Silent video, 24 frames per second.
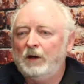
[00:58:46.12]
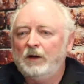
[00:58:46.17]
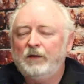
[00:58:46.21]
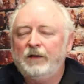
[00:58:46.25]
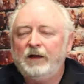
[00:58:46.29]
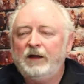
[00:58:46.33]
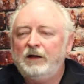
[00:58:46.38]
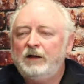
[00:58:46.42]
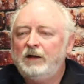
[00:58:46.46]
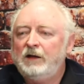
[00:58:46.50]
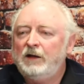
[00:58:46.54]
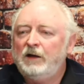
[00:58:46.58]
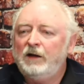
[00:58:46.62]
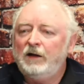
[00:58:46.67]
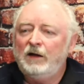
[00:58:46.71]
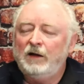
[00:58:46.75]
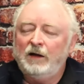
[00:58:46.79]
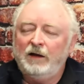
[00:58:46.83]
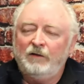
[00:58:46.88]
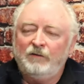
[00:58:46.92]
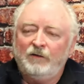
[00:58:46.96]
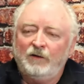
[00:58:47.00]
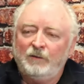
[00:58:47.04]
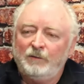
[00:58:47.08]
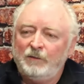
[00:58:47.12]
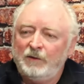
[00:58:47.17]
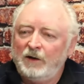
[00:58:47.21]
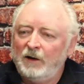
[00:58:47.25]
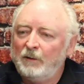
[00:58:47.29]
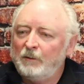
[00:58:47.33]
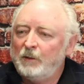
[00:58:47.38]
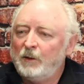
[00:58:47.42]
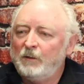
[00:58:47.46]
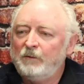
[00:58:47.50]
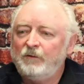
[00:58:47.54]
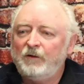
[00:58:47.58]
they eh, have a
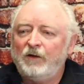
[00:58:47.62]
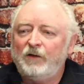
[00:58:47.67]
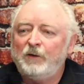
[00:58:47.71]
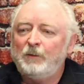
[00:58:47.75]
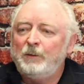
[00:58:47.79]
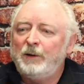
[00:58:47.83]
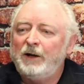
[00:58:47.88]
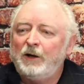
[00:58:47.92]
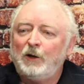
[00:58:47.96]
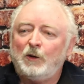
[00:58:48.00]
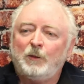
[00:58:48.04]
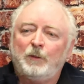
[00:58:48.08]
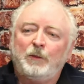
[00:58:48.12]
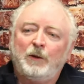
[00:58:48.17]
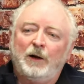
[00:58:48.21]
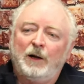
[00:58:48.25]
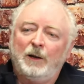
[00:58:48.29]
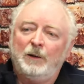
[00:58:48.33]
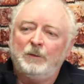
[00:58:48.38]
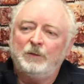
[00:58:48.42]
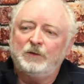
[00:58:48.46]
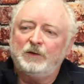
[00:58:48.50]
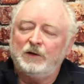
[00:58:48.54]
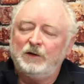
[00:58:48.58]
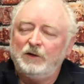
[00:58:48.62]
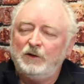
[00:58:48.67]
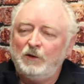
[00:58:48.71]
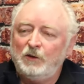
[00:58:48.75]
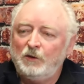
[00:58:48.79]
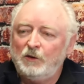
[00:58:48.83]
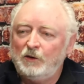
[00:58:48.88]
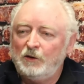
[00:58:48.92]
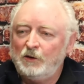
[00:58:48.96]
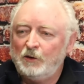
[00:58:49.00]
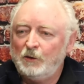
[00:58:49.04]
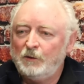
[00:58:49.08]
number of other medical problems, and you,
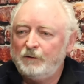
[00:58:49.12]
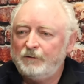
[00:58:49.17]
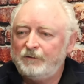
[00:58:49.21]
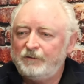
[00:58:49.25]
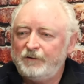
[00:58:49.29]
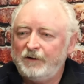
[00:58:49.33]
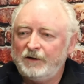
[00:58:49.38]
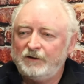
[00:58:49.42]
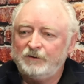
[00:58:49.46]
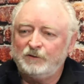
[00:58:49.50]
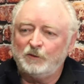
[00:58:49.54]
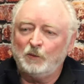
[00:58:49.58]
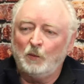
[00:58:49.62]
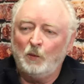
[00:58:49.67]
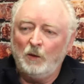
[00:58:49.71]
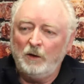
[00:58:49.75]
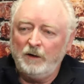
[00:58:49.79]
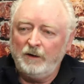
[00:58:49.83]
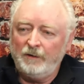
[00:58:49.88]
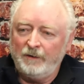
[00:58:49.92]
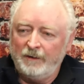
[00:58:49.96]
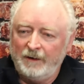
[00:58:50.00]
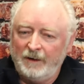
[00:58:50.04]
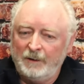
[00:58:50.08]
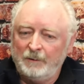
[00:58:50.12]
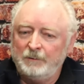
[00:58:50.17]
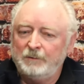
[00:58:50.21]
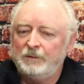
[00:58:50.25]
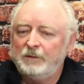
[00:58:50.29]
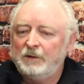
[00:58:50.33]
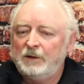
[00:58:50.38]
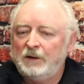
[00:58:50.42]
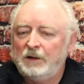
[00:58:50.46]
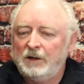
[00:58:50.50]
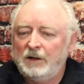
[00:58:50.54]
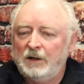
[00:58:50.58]
you have fixed one of them.
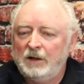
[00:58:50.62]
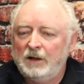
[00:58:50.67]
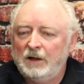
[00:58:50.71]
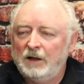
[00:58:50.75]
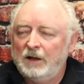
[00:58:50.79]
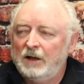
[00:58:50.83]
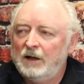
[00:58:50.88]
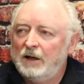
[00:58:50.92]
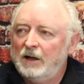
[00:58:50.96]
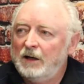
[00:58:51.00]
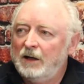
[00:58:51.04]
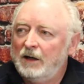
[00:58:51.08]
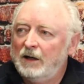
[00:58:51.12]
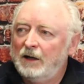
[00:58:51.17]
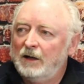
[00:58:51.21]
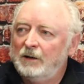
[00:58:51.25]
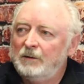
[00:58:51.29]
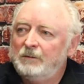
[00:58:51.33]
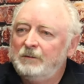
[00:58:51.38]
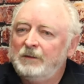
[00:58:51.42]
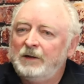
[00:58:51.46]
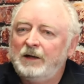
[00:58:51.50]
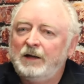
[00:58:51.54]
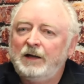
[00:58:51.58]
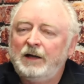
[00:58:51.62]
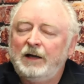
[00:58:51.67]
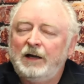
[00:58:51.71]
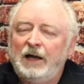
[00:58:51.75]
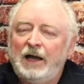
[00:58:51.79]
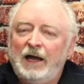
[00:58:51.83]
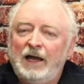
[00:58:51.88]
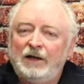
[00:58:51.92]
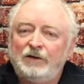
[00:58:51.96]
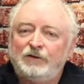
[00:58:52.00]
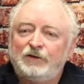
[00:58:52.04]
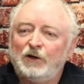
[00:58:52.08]
Right. Uh,
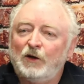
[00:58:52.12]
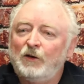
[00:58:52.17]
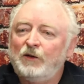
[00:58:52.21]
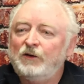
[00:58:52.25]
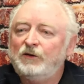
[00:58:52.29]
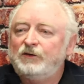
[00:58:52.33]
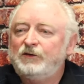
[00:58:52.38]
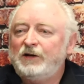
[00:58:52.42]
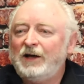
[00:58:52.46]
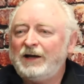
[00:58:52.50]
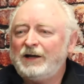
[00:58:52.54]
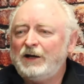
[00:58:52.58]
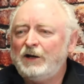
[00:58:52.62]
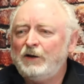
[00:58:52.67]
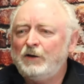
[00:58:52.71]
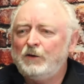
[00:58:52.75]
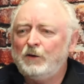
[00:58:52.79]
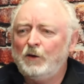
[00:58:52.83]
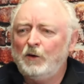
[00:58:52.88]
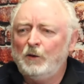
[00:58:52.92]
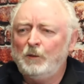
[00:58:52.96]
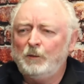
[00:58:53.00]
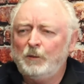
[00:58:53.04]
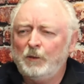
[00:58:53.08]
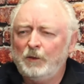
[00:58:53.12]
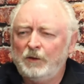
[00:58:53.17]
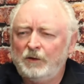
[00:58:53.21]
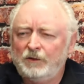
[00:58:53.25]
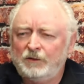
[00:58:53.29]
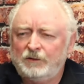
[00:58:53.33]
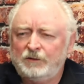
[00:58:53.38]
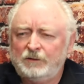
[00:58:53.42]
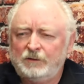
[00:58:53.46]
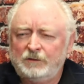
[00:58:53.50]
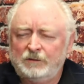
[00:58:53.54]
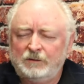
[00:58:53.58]
and so the second group
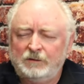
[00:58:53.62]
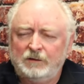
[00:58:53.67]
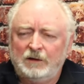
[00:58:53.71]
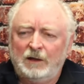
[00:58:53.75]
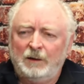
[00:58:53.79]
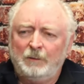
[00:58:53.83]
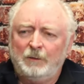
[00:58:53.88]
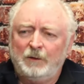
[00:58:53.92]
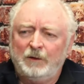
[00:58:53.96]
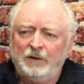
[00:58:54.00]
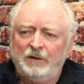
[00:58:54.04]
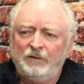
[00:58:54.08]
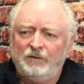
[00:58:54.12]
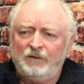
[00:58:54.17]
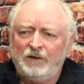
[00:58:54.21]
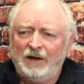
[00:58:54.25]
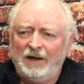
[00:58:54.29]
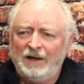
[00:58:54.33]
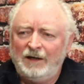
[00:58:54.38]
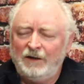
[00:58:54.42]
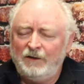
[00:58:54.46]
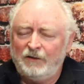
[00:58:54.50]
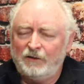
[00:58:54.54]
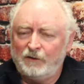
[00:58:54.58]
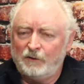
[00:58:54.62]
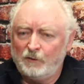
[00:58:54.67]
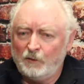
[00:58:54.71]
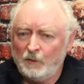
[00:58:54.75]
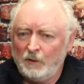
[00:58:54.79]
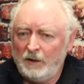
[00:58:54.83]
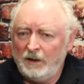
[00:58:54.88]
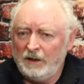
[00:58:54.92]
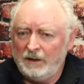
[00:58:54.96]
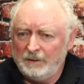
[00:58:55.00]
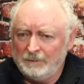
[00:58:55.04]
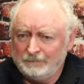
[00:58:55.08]
was, I believe,
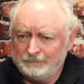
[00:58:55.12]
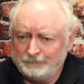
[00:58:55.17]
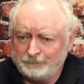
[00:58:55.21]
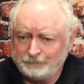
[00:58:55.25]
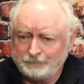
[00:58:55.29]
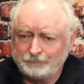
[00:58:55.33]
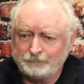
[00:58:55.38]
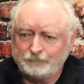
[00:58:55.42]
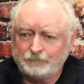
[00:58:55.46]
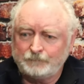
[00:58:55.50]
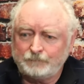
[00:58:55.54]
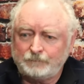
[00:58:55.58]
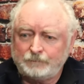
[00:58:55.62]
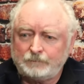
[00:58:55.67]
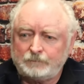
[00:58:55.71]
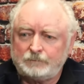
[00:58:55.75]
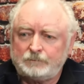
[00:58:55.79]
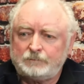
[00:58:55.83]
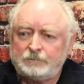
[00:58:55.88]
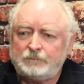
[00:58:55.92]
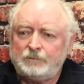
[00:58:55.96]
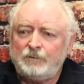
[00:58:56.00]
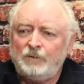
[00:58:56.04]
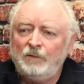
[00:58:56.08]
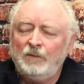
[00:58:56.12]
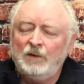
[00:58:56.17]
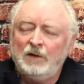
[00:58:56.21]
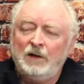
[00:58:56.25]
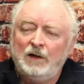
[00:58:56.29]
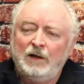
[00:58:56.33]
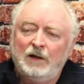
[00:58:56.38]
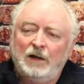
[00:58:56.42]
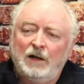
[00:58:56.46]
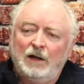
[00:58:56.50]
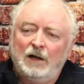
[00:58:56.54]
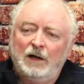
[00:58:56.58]
83. And
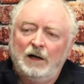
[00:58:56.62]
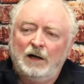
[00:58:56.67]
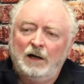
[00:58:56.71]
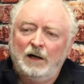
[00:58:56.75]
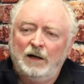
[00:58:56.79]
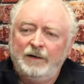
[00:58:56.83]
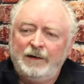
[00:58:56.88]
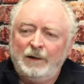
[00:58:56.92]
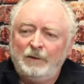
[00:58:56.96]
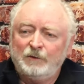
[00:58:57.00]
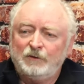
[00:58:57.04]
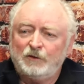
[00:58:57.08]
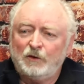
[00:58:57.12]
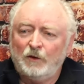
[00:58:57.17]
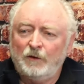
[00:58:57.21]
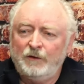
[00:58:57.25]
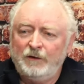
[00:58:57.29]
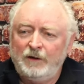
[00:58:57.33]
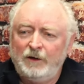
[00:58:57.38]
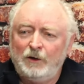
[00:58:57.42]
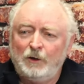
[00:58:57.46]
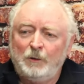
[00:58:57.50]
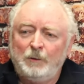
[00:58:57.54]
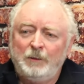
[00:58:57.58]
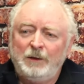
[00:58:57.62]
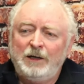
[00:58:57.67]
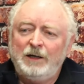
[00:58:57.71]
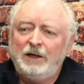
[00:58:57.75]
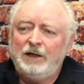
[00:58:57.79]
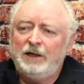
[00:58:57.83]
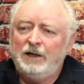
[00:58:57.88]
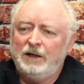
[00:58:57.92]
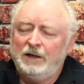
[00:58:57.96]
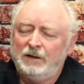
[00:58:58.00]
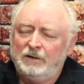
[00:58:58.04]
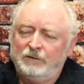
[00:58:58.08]
uh, that was called the
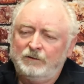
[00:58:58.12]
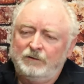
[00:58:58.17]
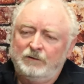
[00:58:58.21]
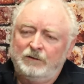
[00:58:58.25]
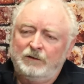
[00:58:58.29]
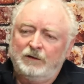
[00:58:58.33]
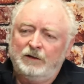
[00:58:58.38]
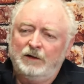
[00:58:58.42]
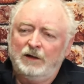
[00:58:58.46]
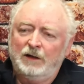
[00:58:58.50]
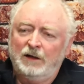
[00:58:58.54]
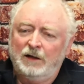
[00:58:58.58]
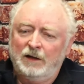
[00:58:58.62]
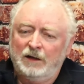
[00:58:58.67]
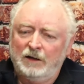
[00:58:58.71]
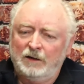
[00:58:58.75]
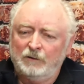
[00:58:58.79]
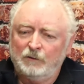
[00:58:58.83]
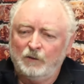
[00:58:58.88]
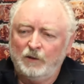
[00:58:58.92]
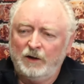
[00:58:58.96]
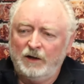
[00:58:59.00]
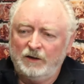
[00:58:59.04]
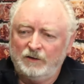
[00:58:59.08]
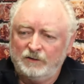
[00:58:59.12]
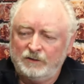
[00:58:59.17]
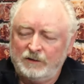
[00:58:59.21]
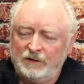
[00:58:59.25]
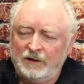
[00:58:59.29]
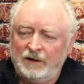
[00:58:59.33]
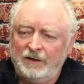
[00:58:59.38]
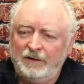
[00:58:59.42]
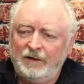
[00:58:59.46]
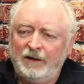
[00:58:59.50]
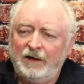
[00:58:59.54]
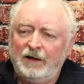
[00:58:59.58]
intermediate uh, risk.
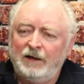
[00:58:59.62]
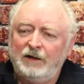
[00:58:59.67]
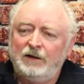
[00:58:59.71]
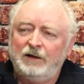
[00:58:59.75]
And 83